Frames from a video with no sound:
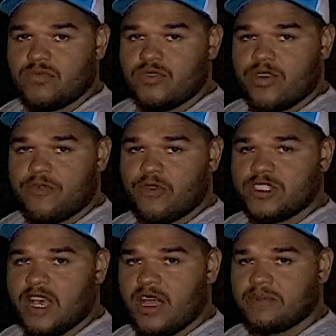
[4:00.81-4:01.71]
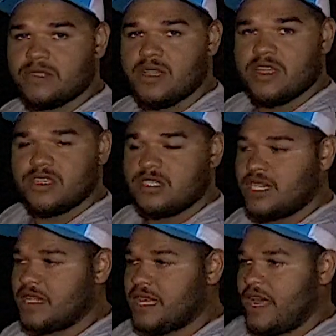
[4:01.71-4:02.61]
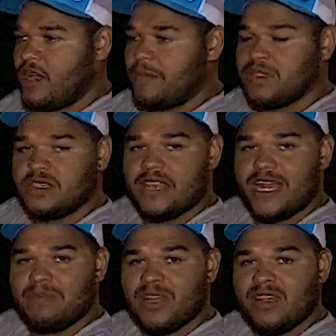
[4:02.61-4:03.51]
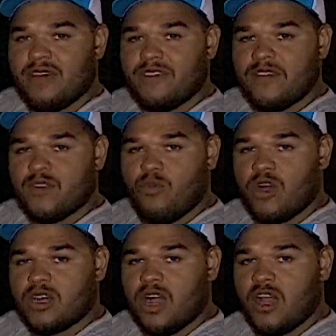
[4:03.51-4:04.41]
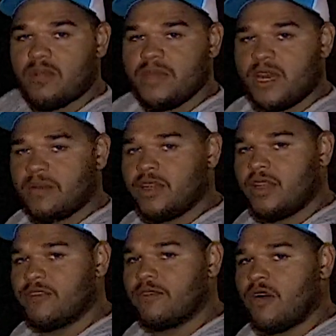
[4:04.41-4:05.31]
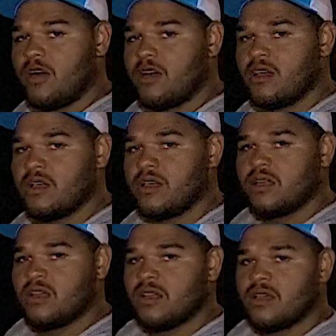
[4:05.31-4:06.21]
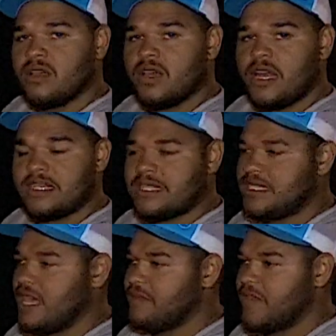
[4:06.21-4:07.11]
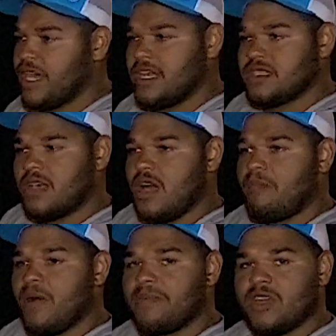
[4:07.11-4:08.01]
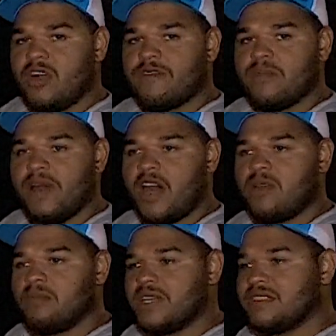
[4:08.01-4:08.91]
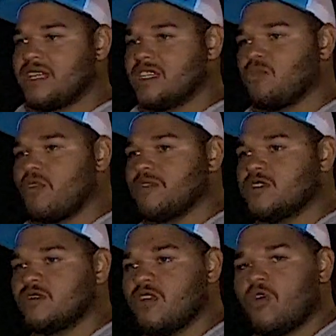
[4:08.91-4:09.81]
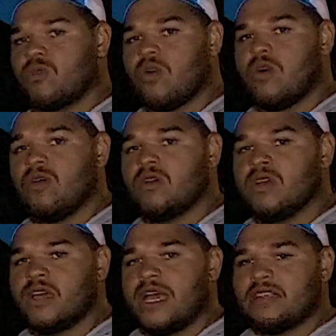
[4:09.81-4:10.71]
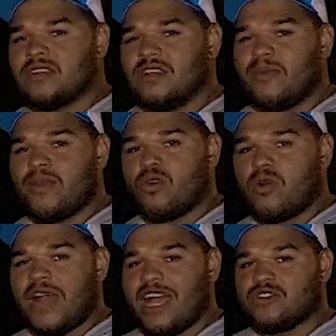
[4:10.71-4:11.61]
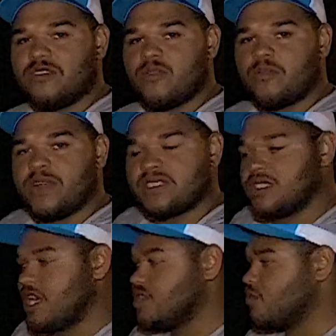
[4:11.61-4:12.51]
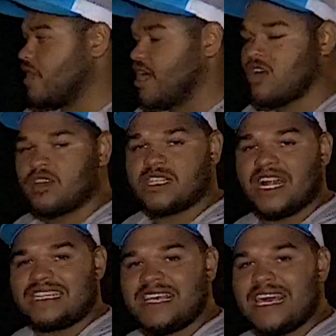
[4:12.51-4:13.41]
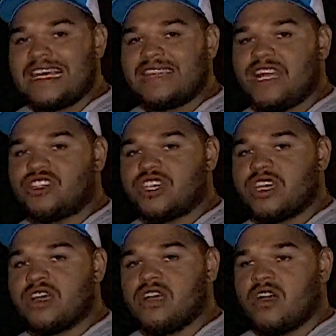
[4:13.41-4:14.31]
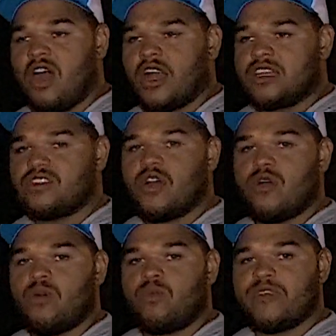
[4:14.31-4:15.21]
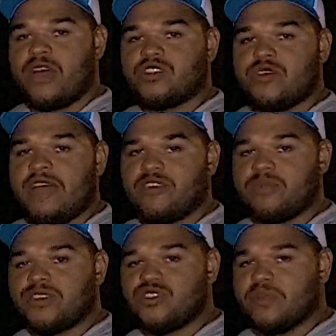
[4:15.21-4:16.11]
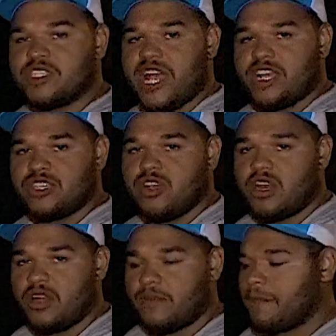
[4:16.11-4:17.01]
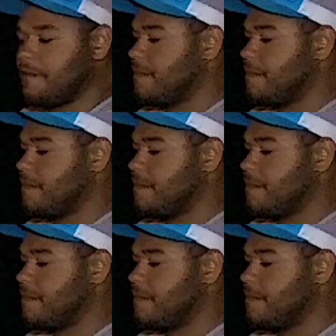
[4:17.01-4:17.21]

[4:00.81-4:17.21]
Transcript: 3 or 4 times just to get that up into that mid-level of the water column, and I'm going to let it fall. It's the same thing as bumping it off the bottom, but instead it's more of a slow roll. It's a little bit more natural of a presentation where that current's kind of taking that jig on its own without you having to put too much action on it.